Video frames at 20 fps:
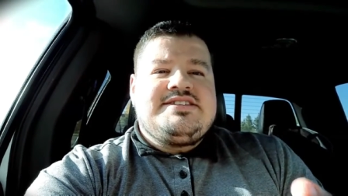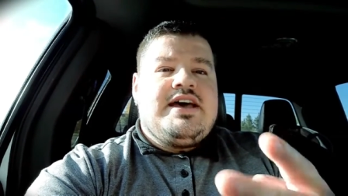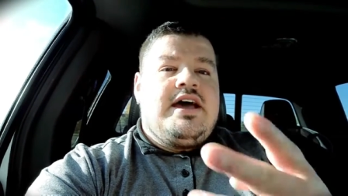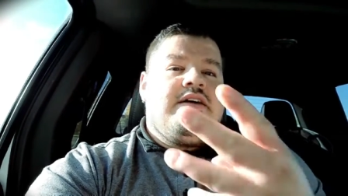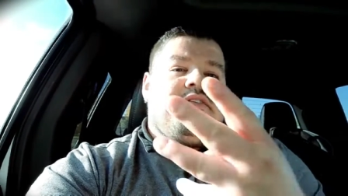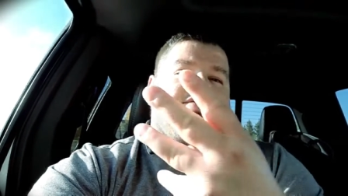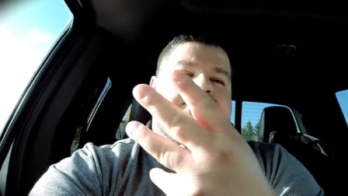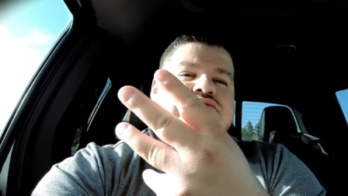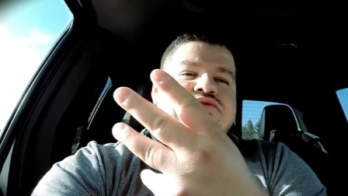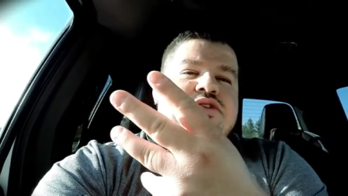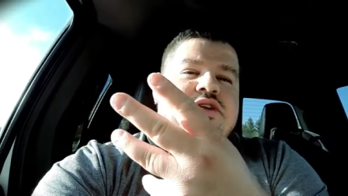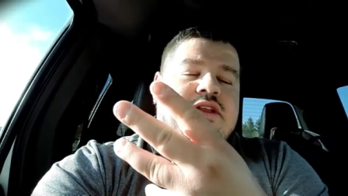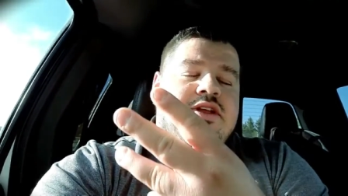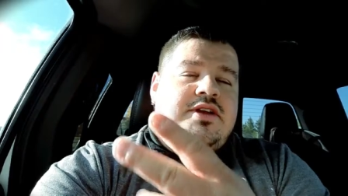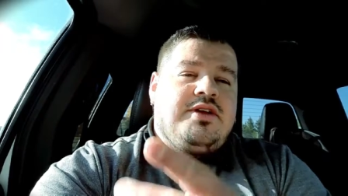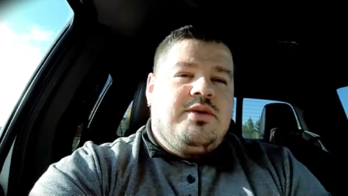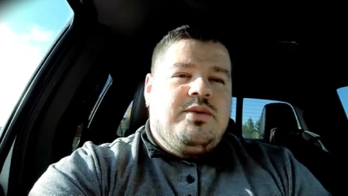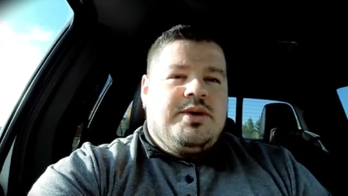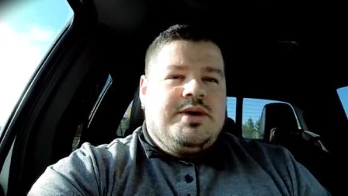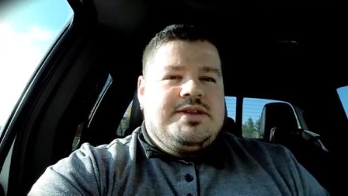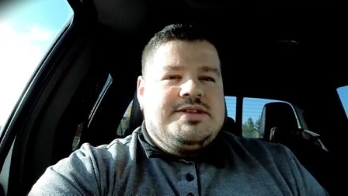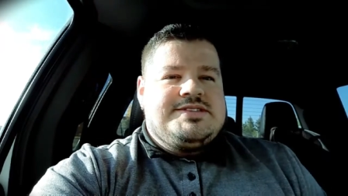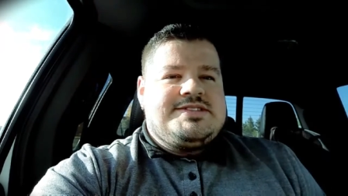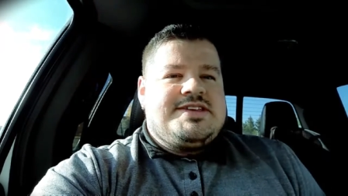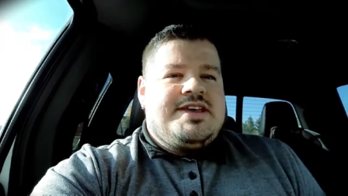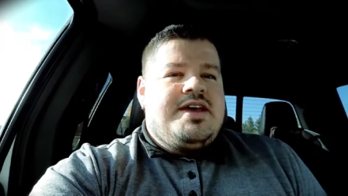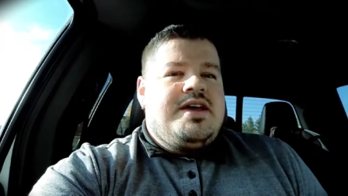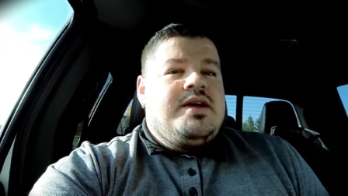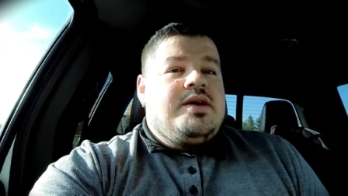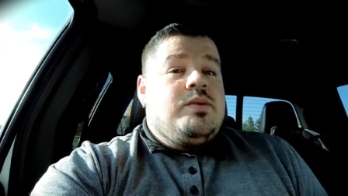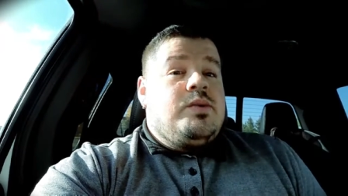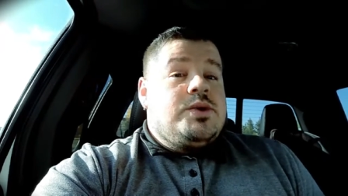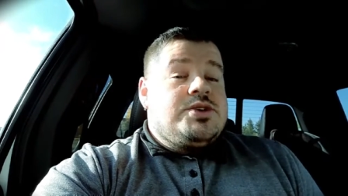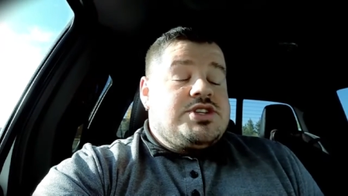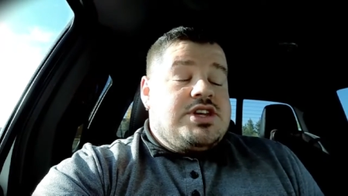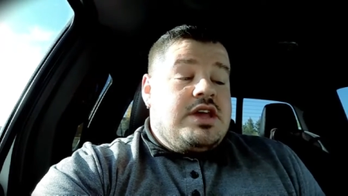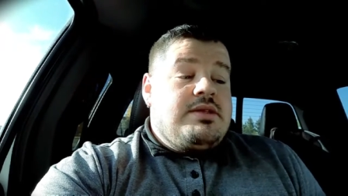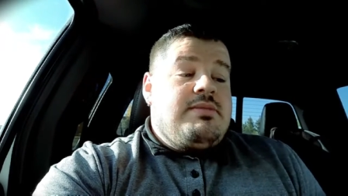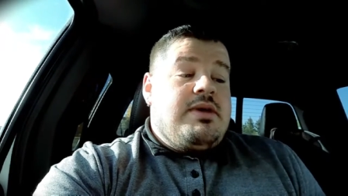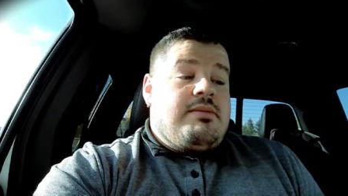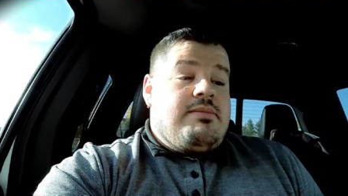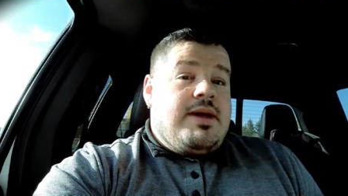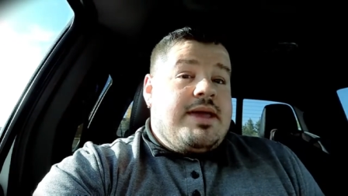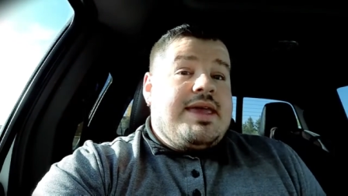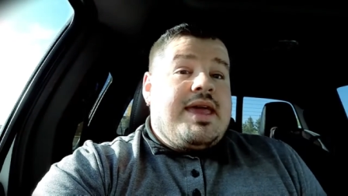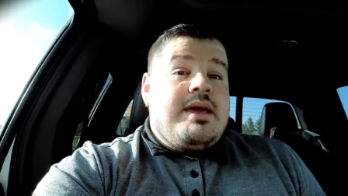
I have 3 little ones, which can make my